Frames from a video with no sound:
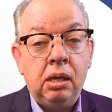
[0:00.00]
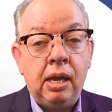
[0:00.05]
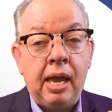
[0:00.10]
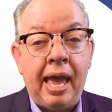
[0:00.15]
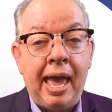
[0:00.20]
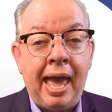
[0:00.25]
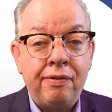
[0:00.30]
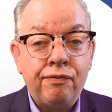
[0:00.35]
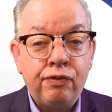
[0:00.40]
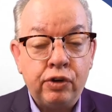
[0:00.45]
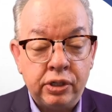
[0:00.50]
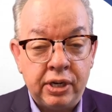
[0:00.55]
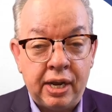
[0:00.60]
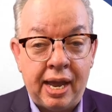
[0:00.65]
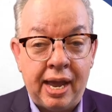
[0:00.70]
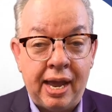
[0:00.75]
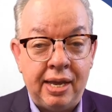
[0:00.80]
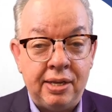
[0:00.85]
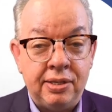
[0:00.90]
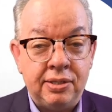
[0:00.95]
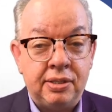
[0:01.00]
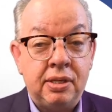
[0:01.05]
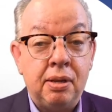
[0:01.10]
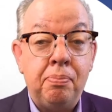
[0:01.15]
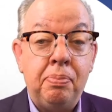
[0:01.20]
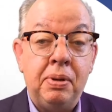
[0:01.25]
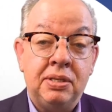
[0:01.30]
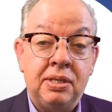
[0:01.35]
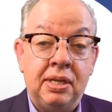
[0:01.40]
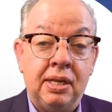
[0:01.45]
Advertise the
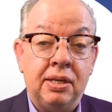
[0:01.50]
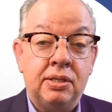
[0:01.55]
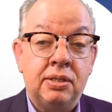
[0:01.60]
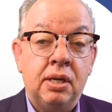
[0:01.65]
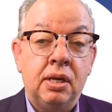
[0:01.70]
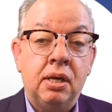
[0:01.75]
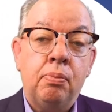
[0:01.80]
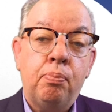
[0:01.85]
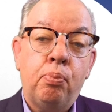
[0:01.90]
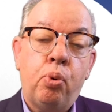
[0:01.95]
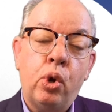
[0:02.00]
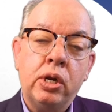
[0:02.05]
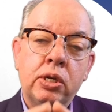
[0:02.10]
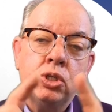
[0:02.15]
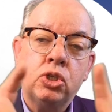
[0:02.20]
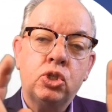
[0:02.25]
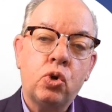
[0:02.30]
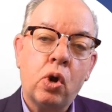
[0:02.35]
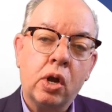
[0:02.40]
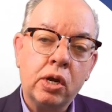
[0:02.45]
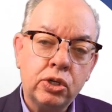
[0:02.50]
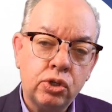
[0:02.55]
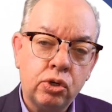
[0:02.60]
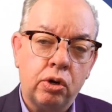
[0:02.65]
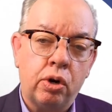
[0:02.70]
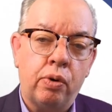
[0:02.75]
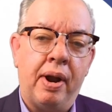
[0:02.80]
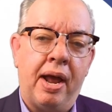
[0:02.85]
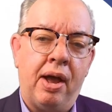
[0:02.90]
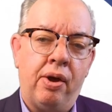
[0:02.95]
business. Put a
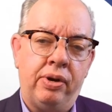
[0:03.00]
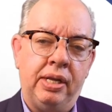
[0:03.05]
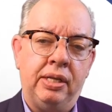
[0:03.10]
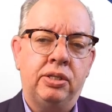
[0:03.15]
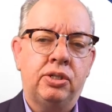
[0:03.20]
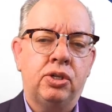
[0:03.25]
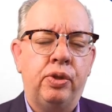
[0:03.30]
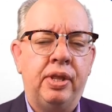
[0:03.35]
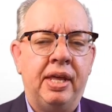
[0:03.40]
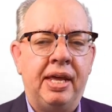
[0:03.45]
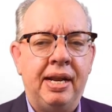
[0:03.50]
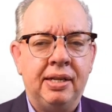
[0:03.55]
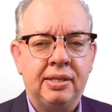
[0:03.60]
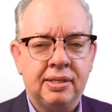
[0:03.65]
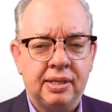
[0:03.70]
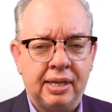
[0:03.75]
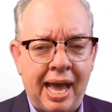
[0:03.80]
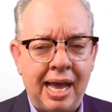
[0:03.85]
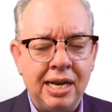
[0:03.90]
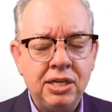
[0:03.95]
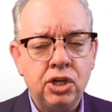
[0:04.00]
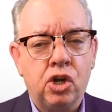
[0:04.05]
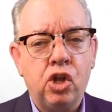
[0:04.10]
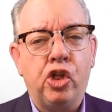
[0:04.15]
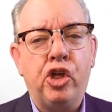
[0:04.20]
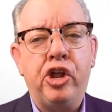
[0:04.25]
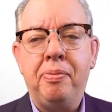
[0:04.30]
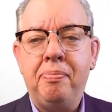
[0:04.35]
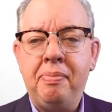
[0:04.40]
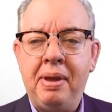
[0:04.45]
structure around it so that it's
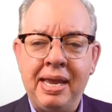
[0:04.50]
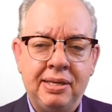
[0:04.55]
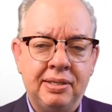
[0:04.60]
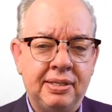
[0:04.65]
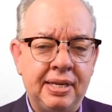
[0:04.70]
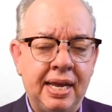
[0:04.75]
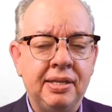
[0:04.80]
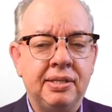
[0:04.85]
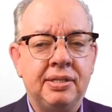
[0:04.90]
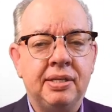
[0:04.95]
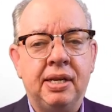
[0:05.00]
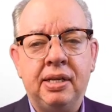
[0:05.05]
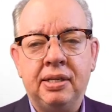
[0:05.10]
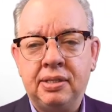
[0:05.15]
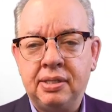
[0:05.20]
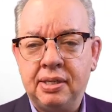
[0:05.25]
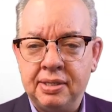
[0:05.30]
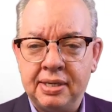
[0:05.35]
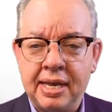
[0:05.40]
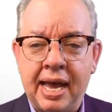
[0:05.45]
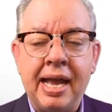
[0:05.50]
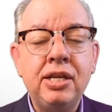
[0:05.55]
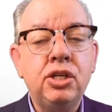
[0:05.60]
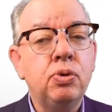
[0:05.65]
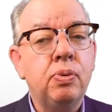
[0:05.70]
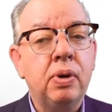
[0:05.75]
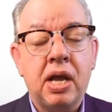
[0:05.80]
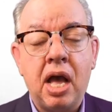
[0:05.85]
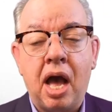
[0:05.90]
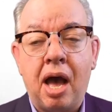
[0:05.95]
logical and it makes sense and it's designed
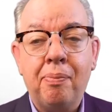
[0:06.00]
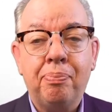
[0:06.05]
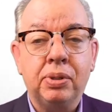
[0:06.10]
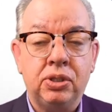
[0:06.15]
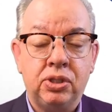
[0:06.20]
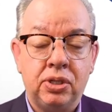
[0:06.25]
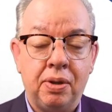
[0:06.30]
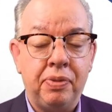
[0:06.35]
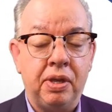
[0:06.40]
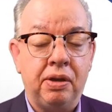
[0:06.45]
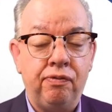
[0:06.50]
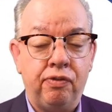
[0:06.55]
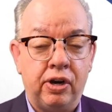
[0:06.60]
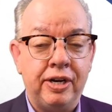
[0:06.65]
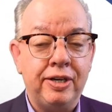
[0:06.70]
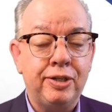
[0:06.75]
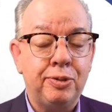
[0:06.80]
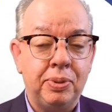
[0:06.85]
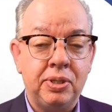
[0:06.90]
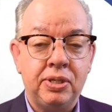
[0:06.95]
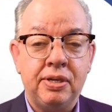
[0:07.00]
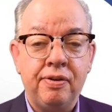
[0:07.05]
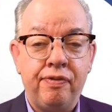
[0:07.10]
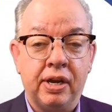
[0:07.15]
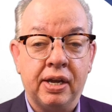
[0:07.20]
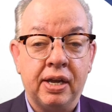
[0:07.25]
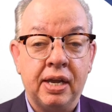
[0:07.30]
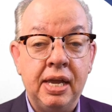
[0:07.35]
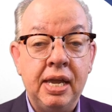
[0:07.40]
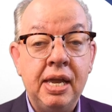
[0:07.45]
to accomplish something very
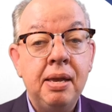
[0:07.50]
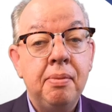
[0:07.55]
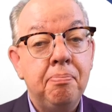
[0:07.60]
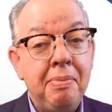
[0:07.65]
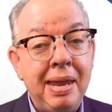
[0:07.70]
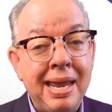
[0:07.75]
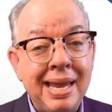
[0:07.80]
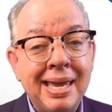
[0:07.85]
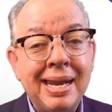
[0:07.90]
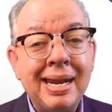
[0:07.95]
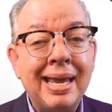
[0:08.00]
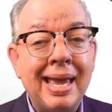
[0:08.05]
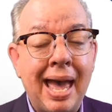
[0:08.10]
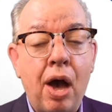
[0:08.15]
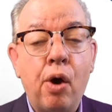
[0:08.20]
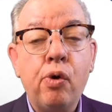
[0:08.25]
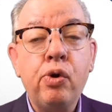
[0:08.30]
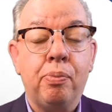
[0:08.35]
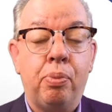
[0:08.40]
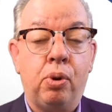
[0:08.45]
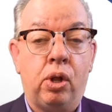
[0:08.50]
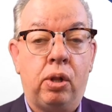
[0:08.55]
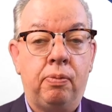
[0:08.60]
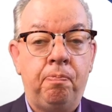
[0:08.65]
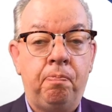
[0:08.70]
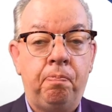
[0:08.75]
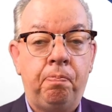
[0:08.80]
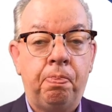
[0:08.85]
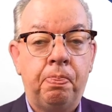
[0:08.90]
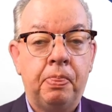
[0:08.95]
specific. Make it accountable.
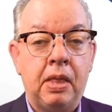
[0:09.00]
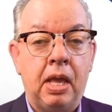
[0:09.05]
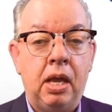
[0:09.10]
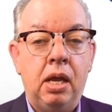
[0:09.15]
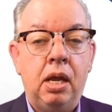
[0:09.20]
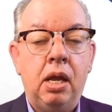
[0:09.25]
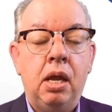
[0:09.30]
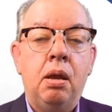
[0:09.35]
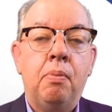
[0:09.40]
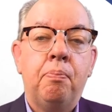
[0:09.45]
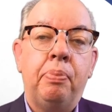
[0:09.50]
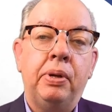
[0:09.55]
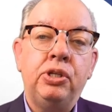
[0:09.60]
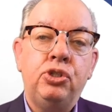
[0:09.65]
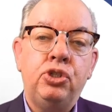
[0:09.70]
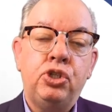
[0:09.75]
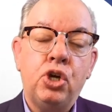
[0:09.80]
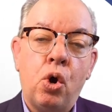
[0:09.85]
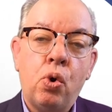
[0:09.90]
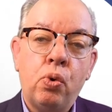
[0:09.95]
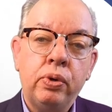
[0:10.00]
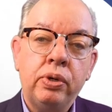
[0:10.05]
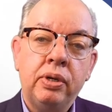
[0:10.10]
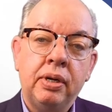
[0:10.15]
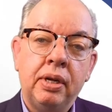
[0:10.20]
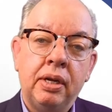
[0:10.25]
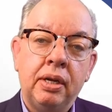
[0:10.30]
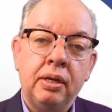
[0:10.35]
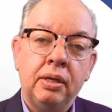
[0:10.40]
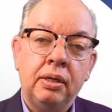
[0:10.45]
But don't
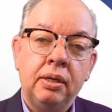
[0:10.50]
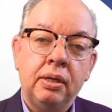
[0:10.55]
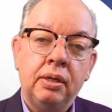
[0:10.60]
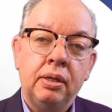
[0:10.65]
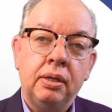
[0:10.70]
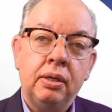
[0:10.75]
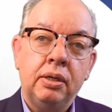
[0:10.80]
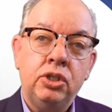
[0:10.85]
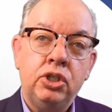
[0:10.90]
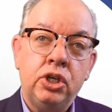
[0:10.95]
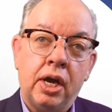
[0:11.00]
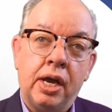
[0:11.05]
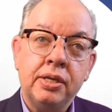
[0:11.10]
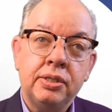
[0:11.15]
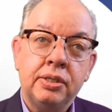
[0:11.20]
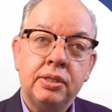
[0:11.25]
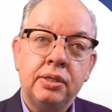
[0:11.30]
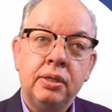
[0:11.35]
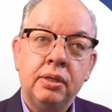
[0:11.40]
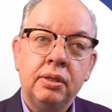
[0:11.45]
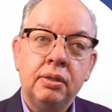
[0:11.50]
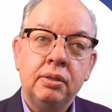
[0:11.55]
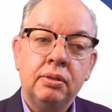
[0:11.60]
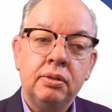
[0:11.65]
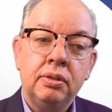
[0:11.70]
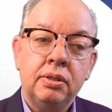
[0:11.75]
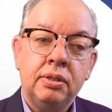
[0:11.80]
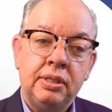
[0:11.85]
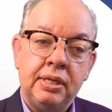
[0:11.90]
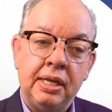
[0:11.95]
just
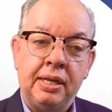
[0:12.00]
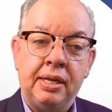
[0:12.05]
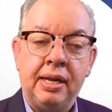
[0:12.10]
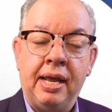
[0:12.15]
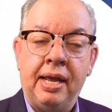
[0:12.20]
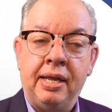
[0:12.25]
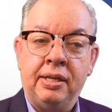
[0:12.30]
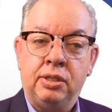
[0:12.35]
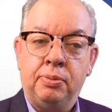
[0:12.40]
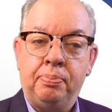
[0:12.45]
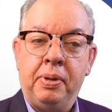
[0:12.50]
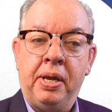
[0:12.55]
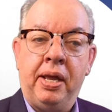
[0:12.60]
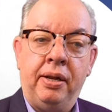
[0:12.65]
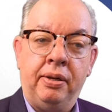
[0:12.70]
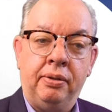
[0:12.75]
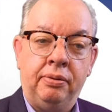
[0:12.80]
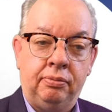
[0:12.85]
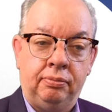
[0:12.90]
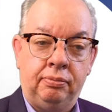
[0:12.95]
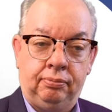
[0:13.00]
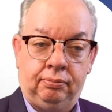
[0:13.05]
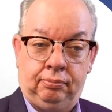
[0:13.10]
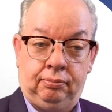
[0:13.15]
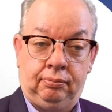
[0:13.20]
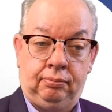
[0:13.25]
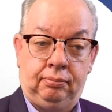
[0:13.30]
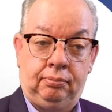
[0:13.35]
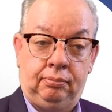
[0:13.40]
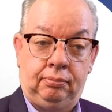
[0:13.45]
sit and spin.
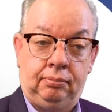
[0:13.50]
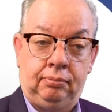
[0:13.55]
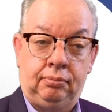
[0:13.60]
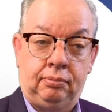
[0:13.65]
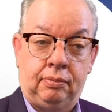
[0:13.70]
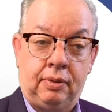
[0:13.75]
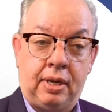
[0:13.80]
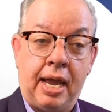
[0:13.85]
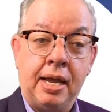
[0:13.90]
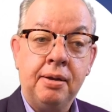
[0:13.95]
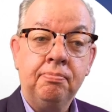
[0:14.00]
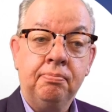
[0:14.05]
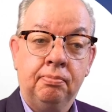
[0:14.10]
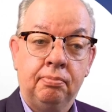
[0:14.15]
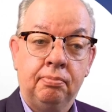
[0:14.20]
Okay?